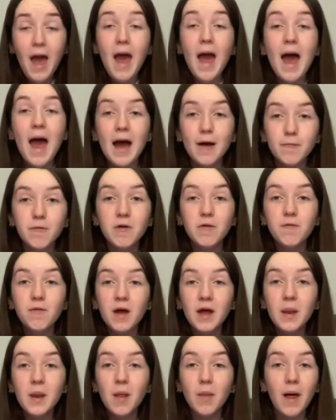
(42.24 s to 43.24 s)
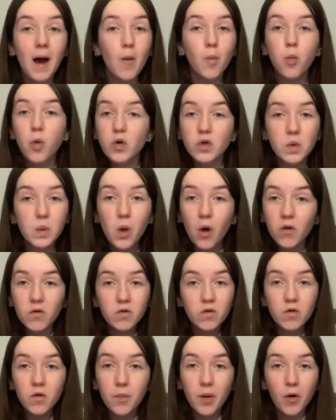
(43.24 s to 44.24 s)
everything that was not
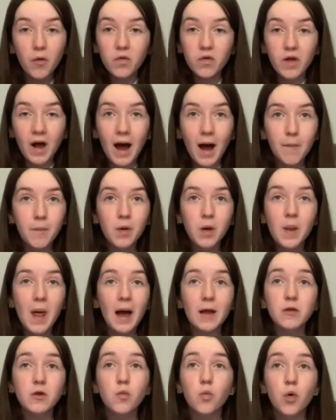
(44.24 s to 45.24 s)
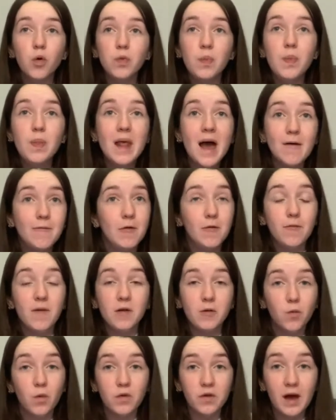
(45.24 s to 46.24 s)
supposed to happen and you would never
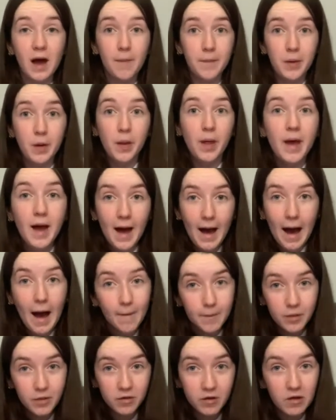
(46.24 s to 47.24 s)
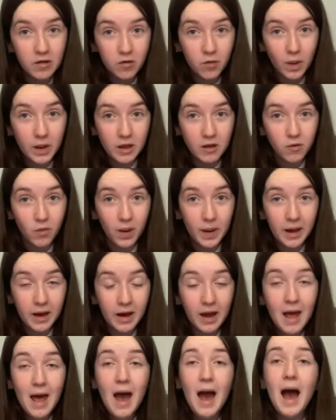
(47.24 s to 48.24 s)
think would happen happened in
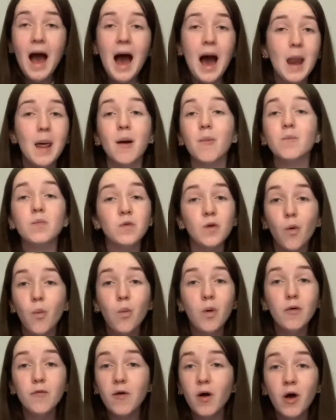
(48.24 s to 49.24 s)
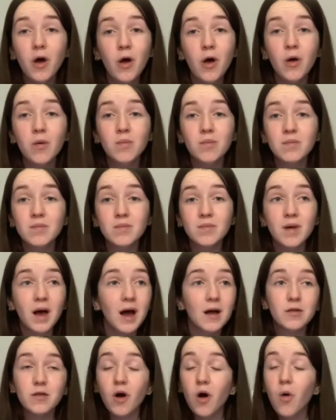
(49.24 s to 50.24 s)
2020 and i'm done with her
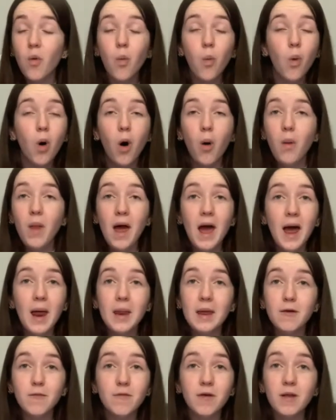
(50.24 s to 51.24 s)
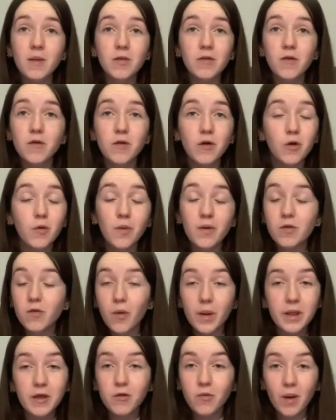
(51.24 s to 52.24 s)
i don't want anything to do with
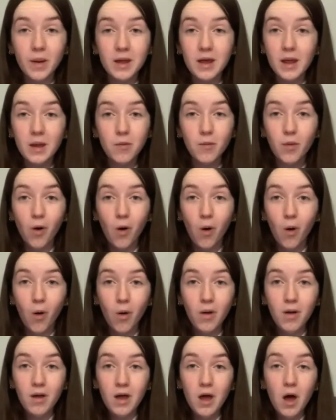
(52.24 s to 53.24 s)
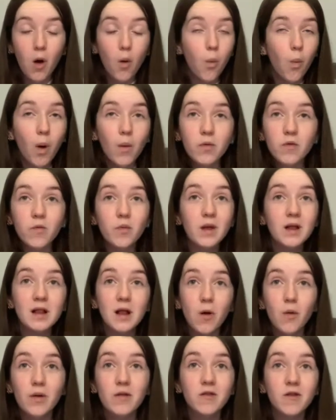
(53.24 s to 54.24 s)
2020 anymore once we
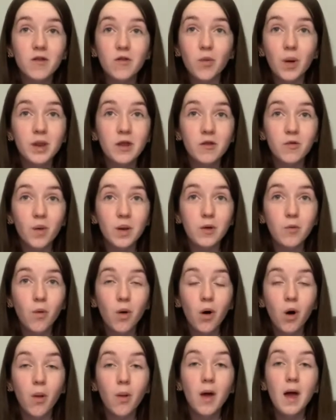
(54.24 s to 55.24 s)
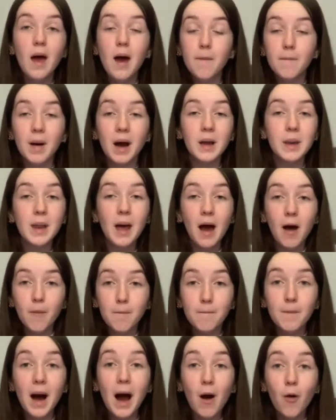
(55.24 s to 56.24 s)
go into 2021 my
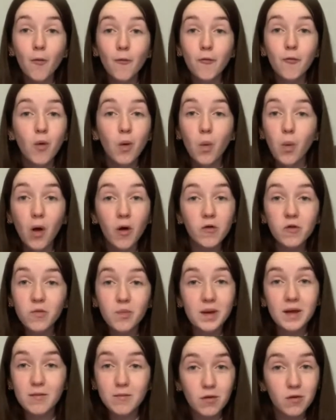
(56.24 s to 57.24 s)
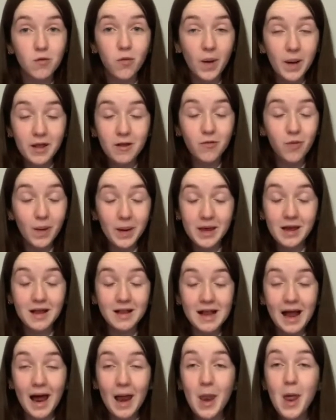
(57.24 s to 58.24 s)
mouth will not speak for 2020
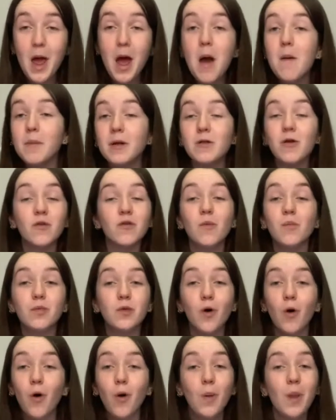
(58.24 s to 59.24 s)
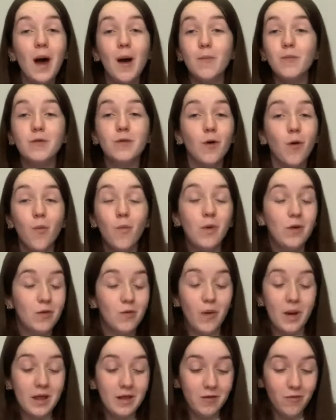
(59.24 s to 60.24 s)
again because i'm done i'm done with
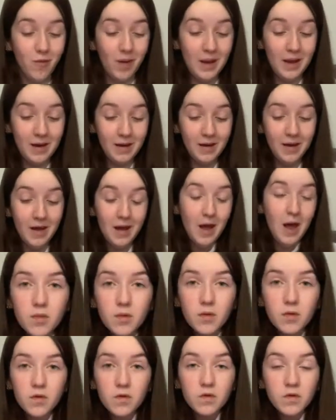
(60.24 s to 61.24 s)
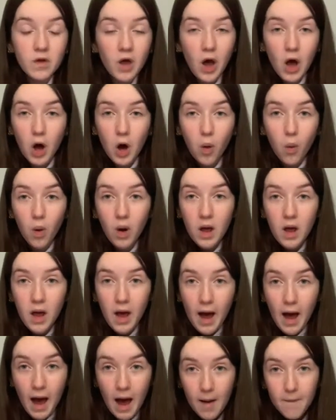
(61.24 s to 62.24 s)
2020 so
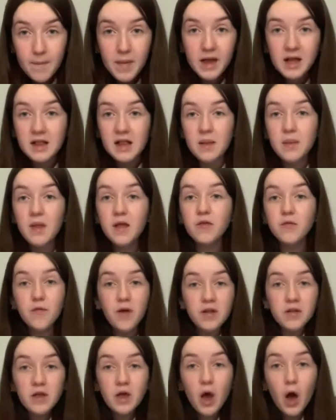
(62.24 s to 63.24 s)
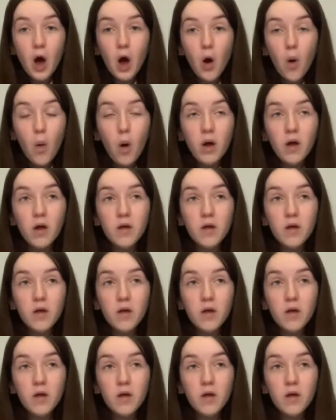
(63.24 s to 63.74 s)
i'm making this video